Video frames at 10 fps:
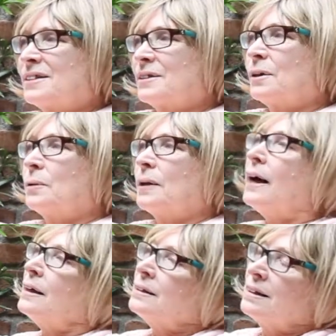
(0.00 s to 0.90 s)
So
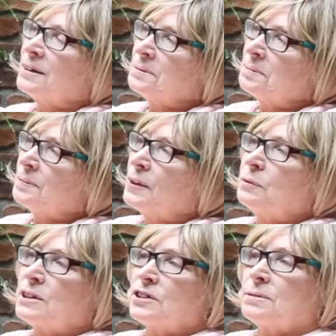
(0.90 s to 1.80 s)
that
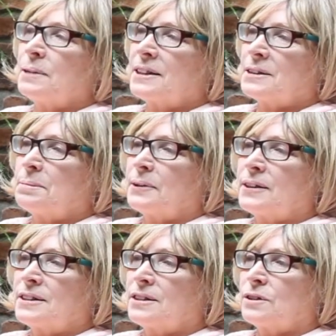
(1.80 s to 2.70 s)
enriched my
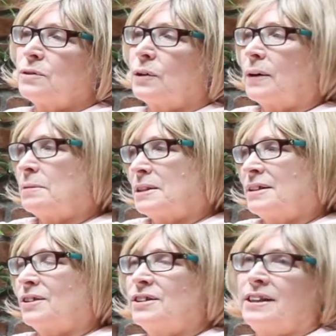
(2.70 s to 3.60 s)
experience to know I was
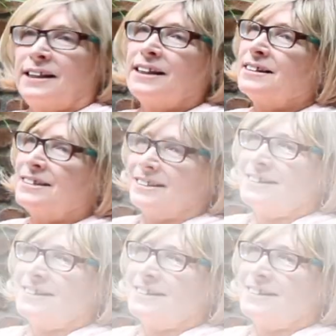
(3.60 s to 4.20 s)
in good hands.